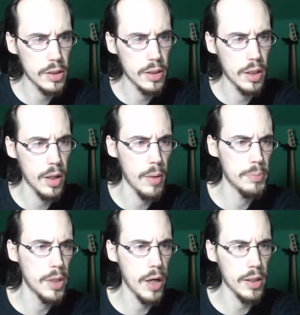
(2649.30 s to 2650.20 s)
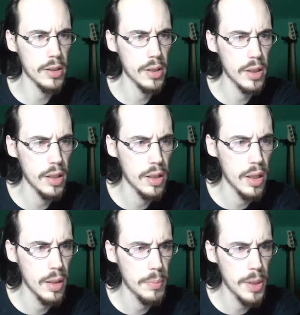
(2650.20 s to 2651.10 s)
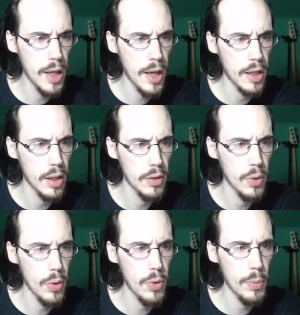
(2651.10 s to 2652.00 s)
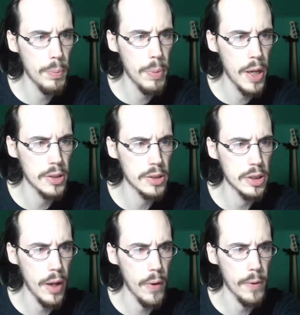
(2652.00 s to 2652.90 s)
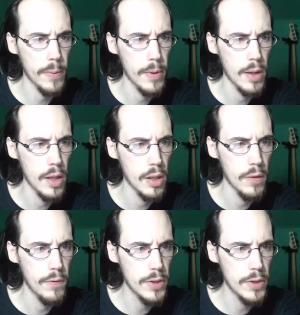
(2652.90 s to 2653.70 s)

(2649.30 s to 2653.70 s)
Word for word: abduct and behead a local peasant child, the